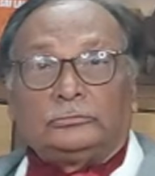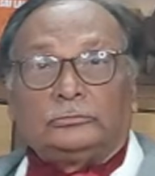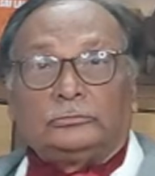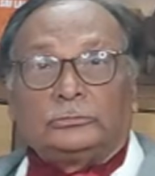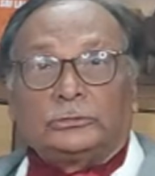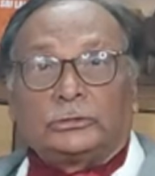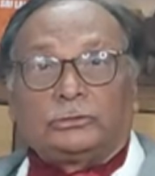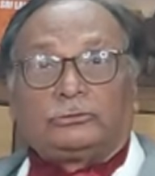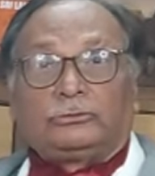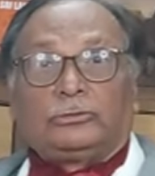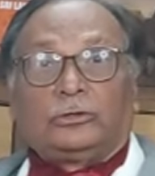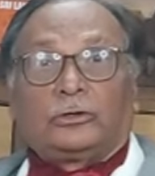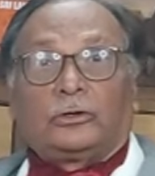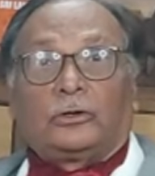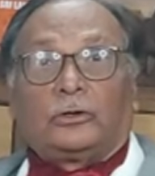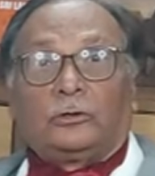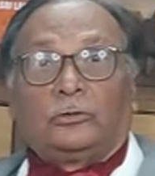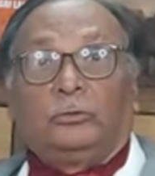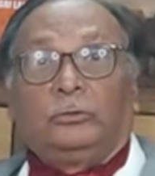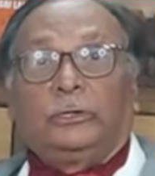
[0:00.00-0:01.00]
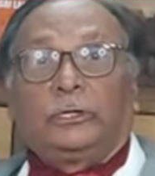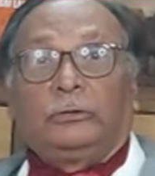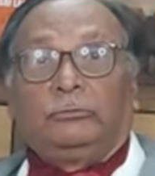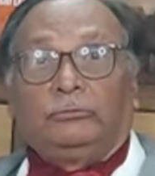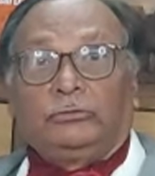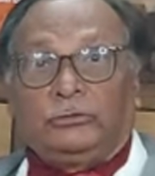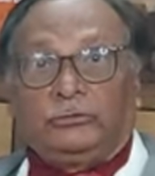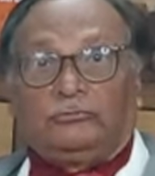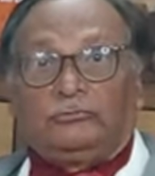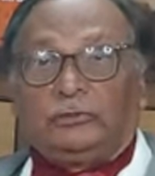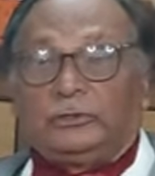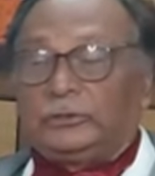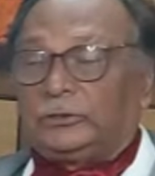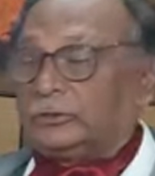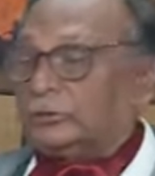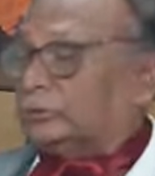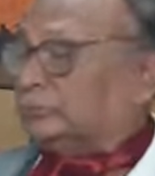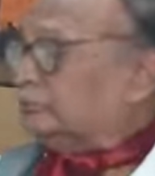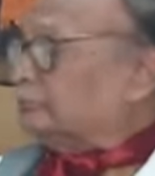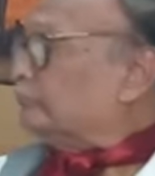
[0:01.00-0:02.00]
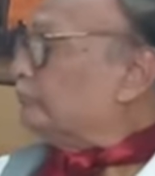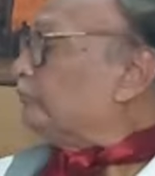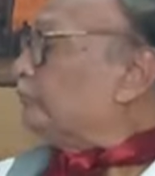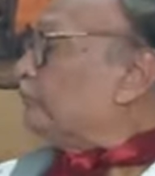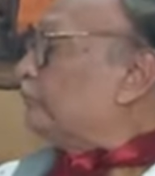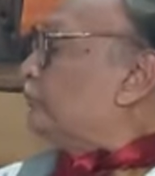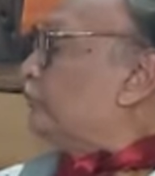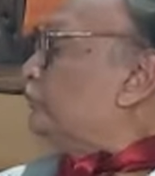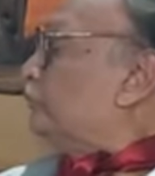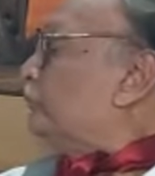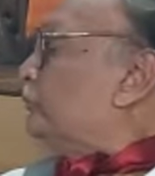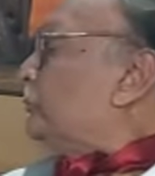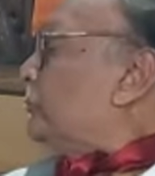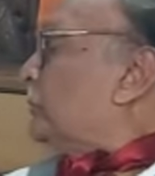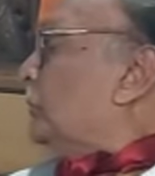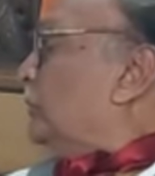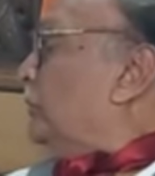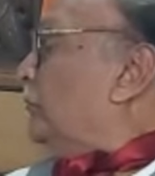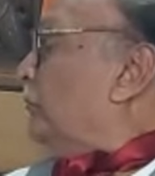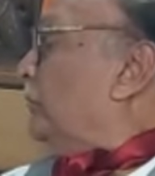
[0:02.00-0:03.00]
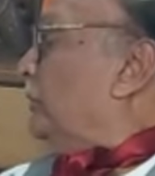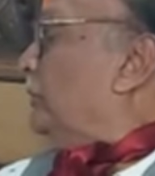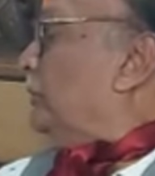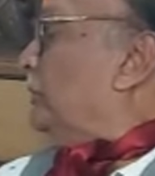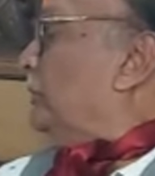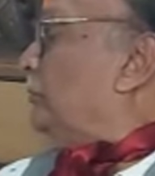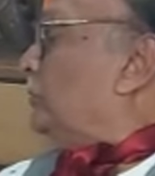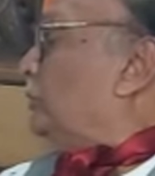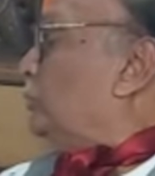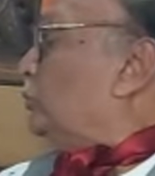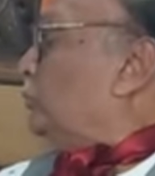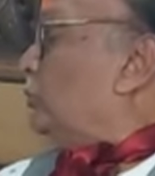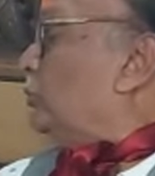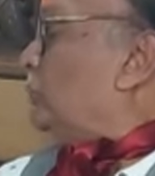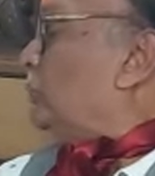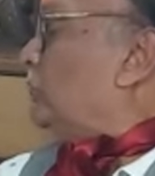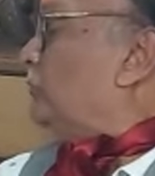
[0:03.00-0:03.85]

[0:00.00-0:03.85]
Krishna Rao, who became chief later, were able to cut off